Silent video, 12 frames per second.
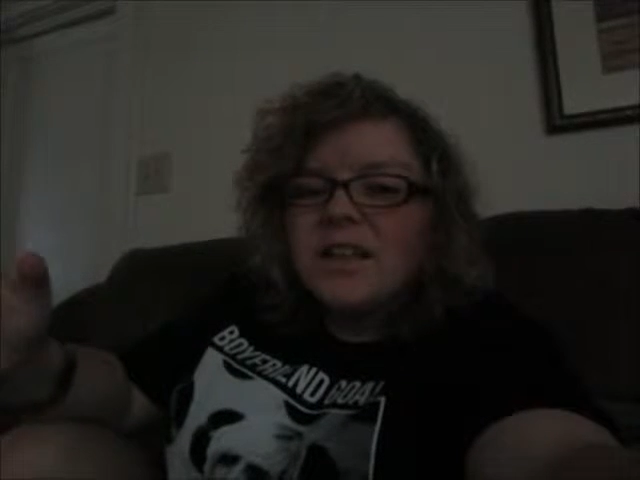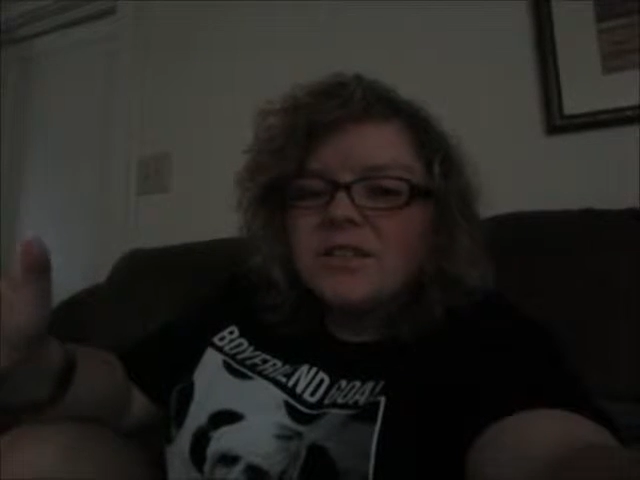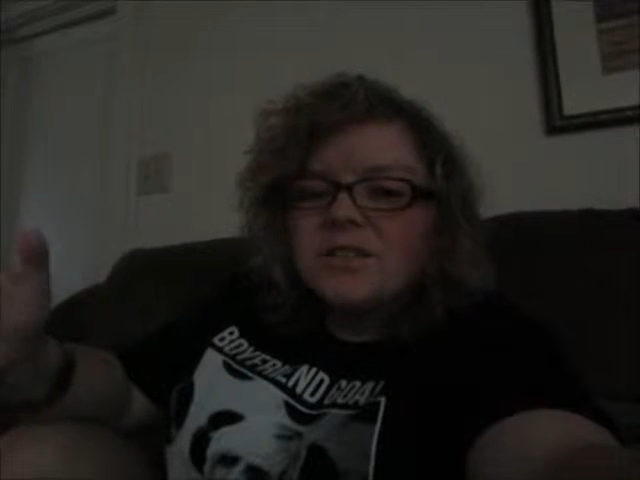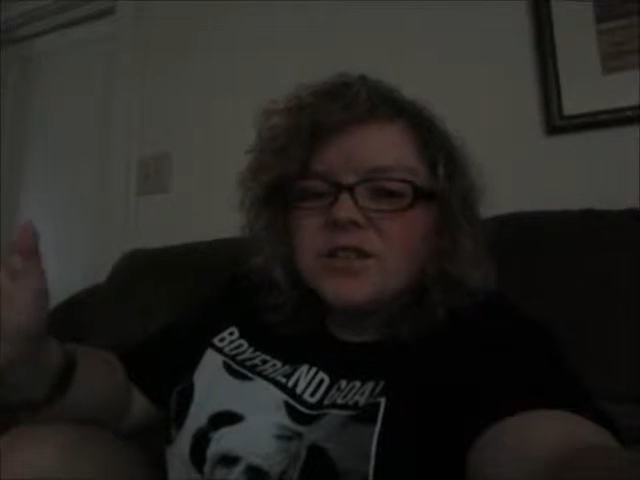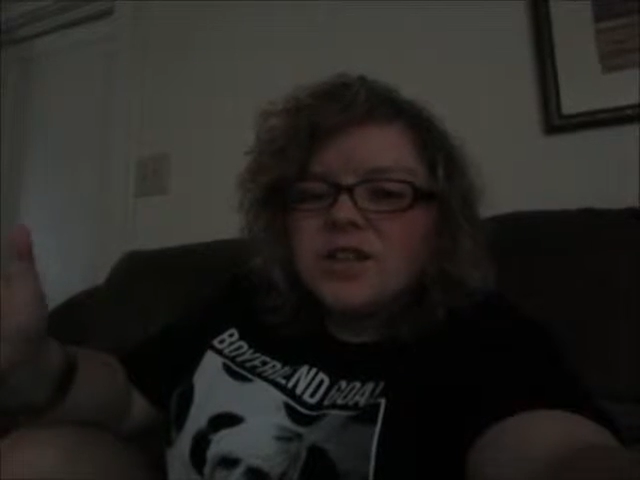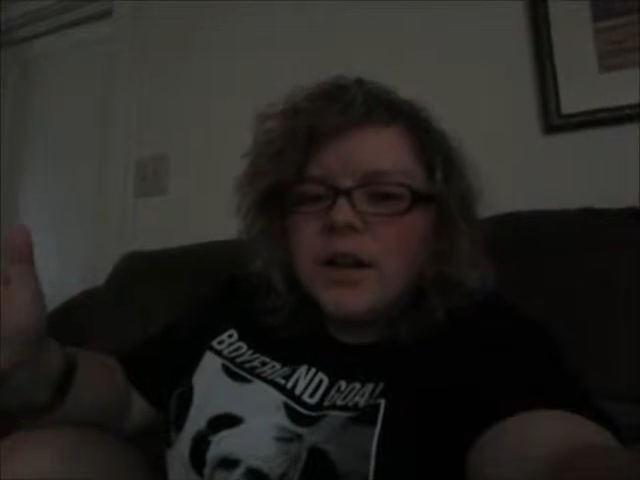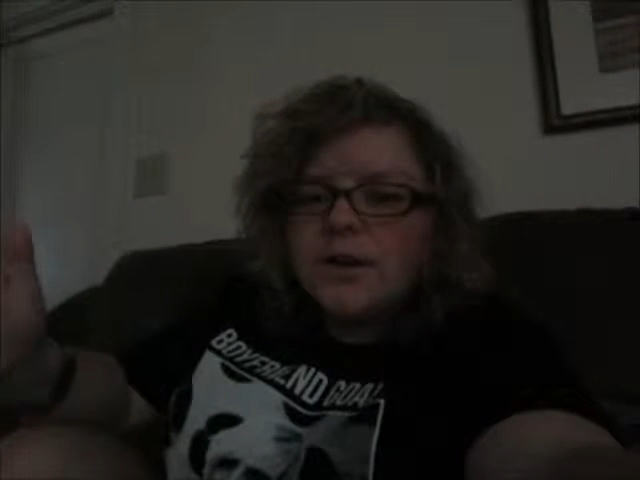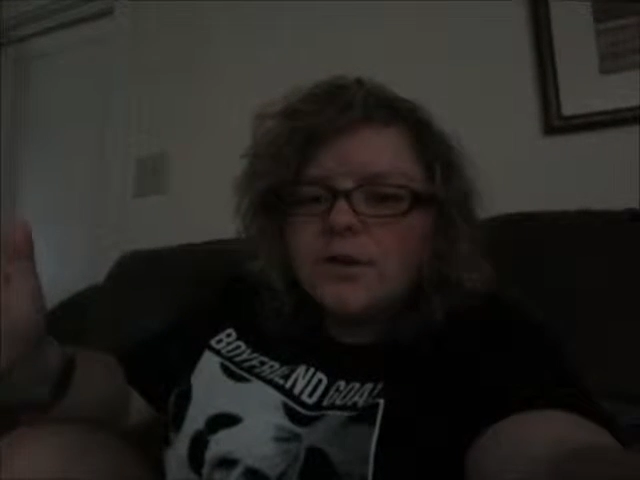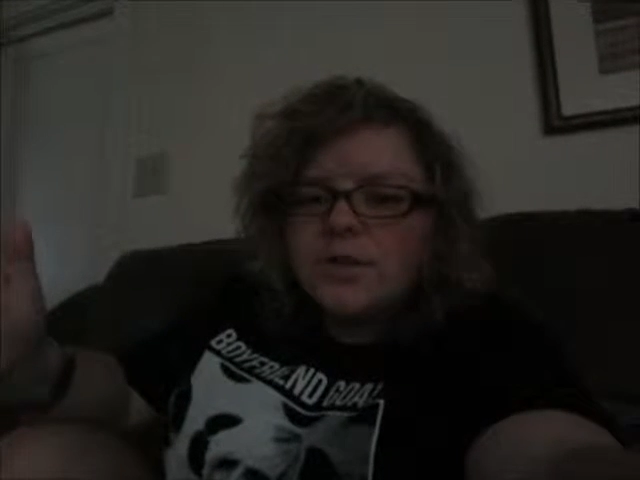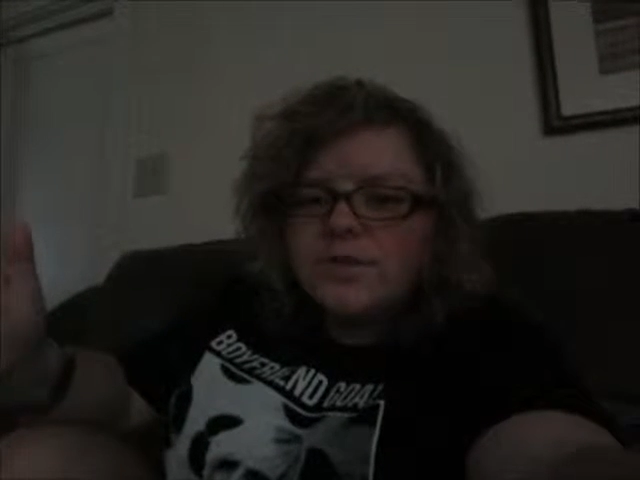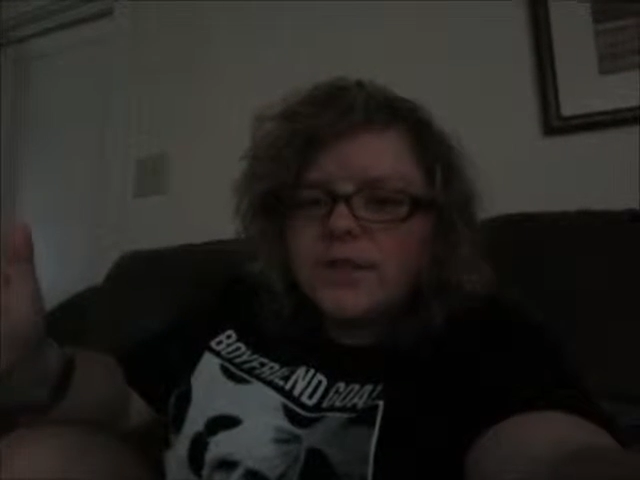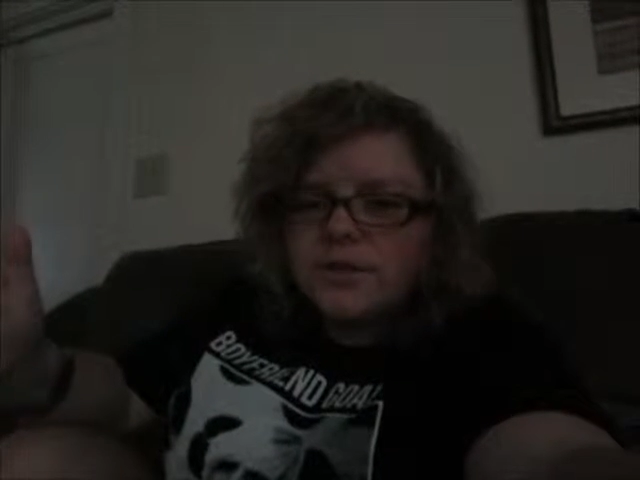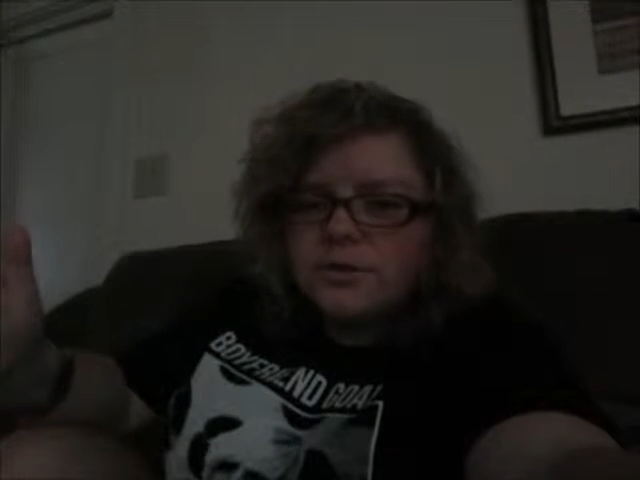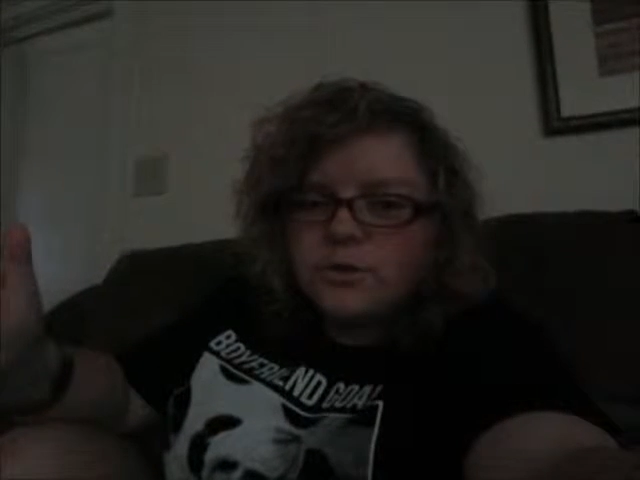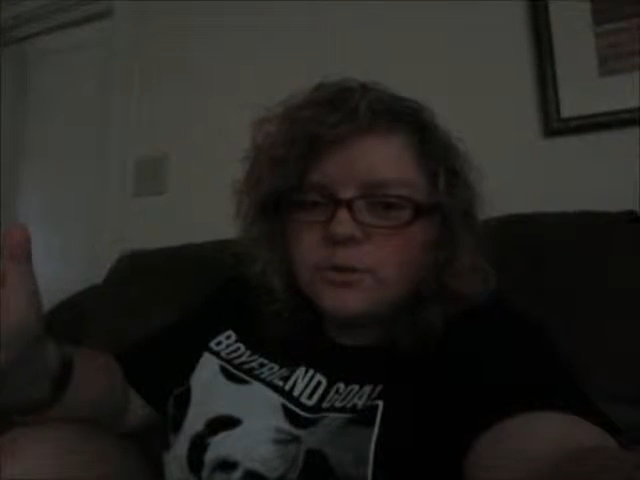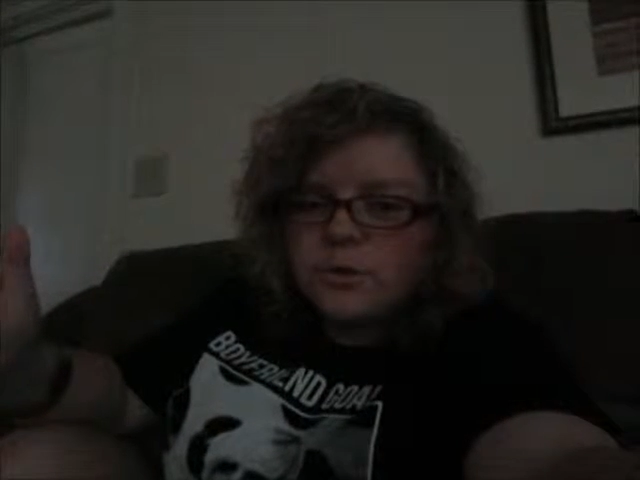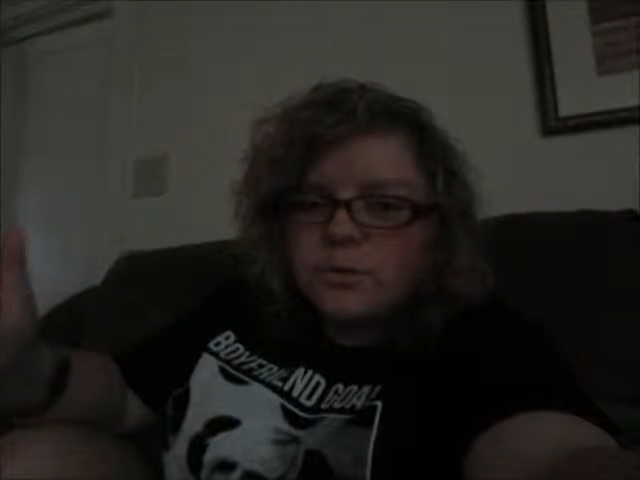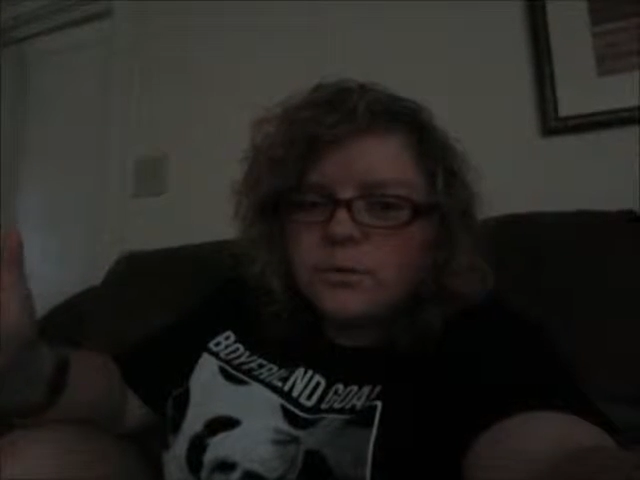There's a giant horsefly on the
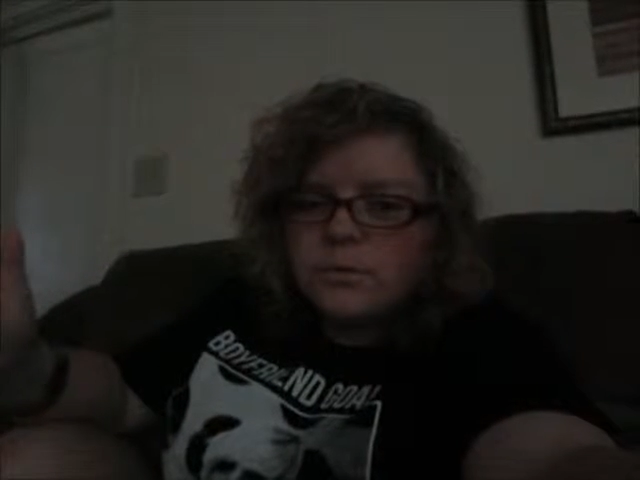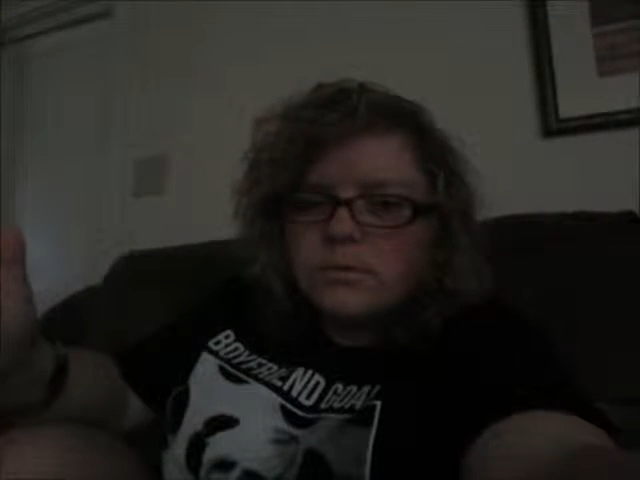door.